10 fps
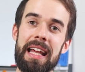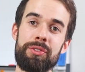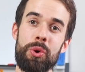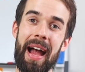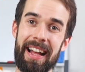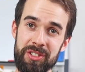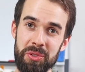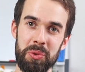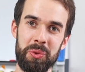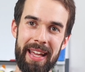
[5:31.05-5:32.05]
if you're at
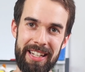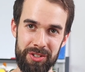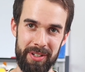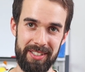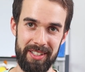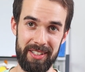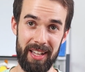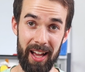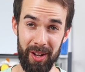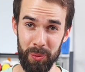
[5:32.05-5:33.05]
all interested.
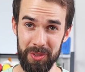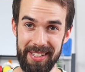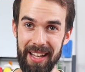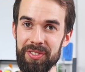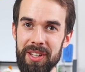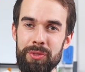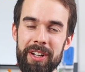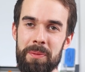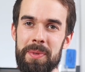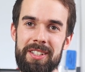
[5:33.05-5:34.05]
I would definitely
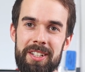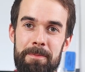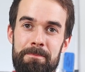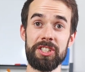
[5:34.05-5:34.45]
recommend it.